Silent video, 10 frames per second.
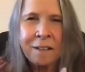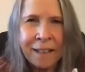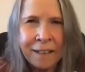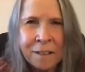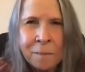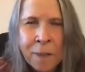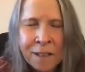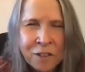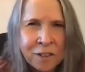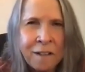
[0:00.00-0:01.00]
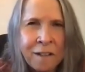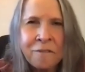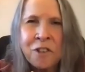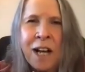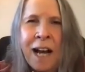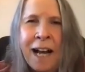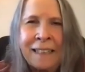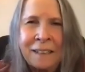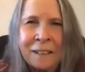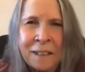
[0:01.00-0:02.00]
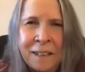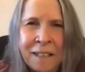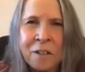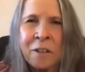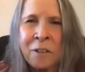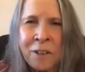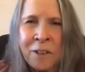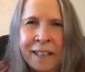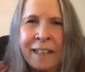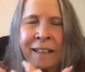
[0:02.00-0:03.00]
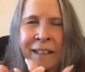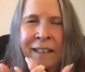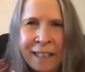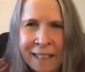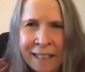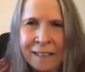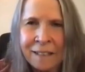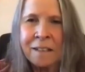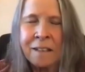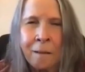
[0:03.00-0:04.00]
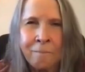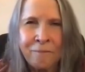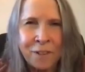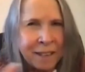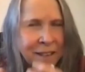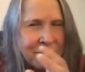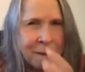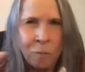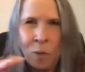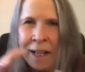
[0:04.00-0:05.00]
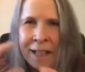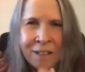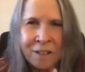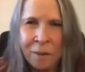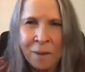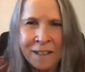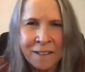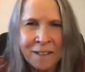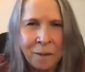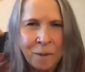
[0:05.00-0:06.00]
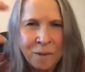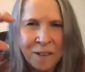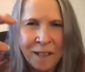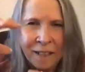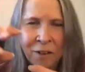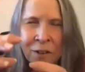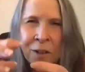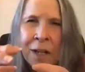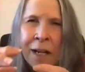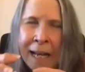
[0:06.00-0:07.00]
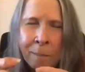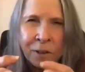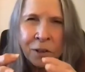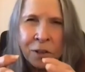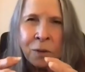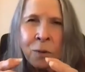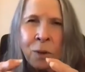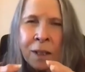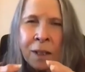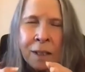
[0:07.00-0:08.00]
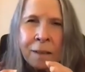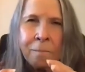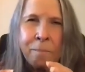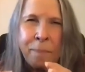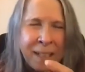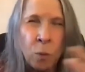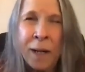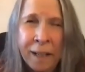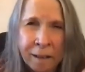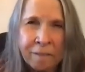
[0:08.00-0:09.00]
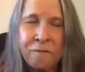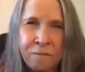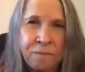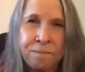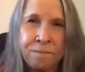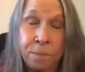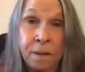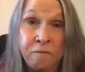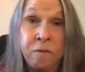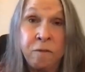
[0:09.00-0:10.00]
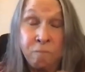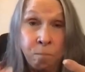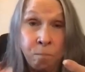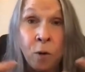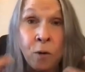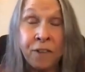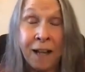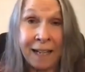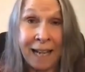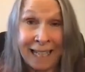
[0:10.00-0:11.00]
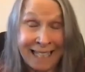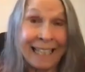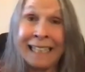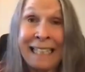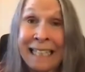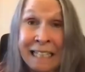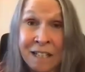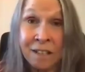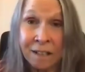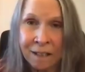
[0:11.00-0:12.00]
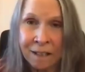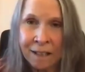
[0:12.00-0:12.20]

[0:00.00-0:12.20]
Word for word: like the much loved child that's hurting and needing comfort in some way. It's it's almost like you're able to be aware of of of both uh, identities,